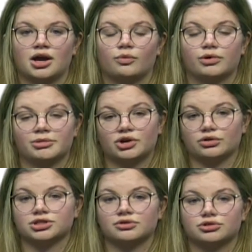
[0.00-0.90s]
Women
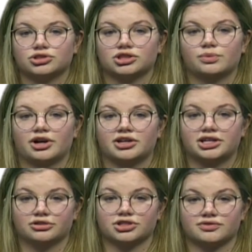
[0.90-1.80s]
also usually wear
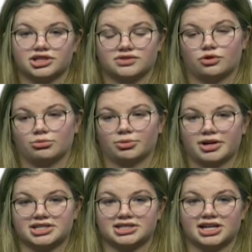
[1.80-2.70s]
heels for these formal
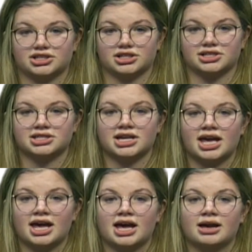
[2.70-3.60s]
presentations,
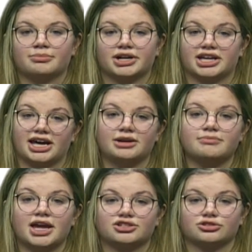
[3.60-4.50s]
but again,
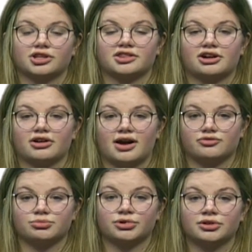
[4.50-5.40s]
make sure that they are
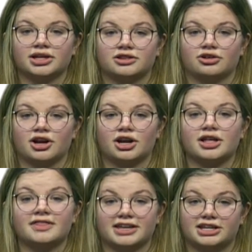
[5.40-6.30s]
comfortable
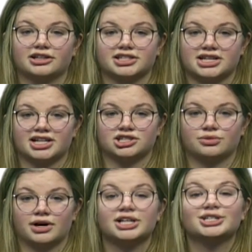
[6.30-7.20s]
and the heel is not
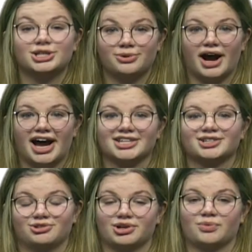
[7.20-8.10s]
too high so
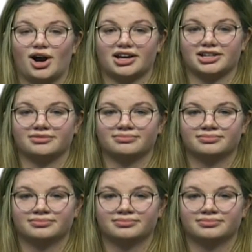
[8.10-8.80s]
you can walk in it.